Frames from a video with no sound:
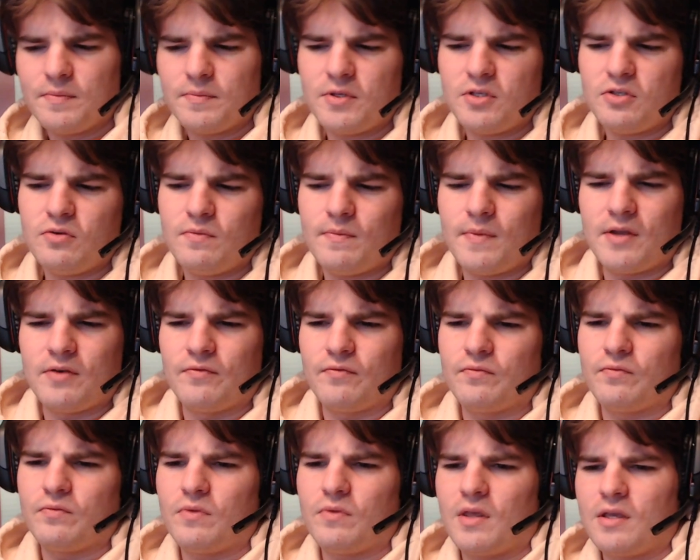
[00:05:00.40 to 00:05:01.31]
you might have,
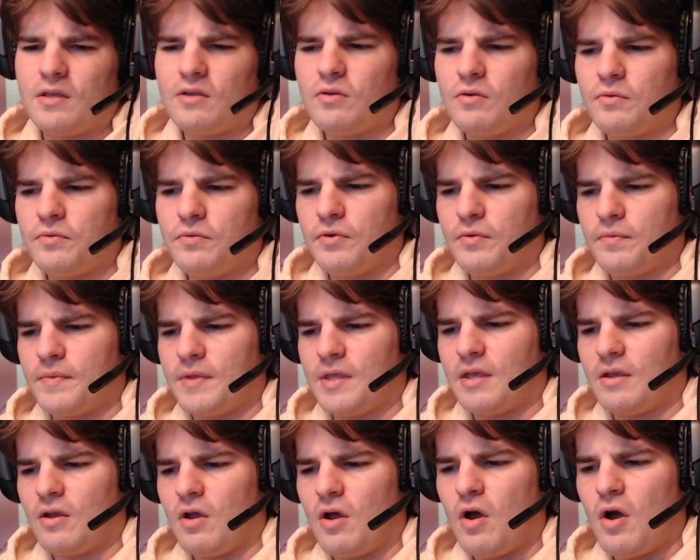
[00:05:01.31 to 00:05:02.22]
like, you're gonna be like,
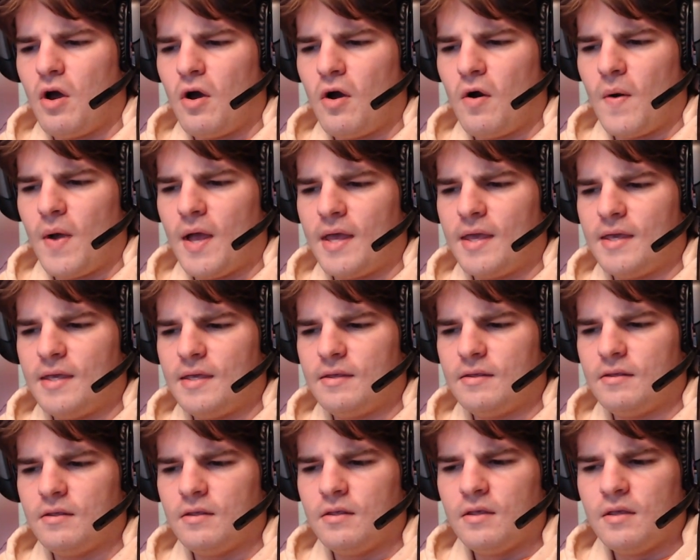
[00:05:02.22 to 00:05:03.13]
oh,
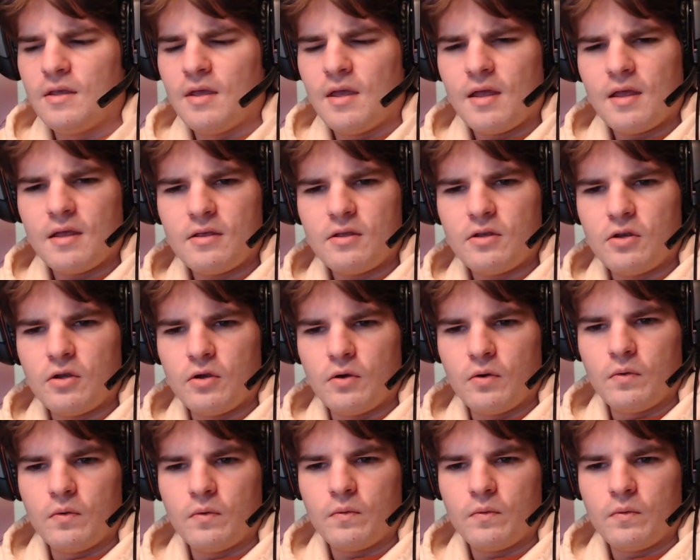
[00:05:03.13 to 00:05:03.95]
you know,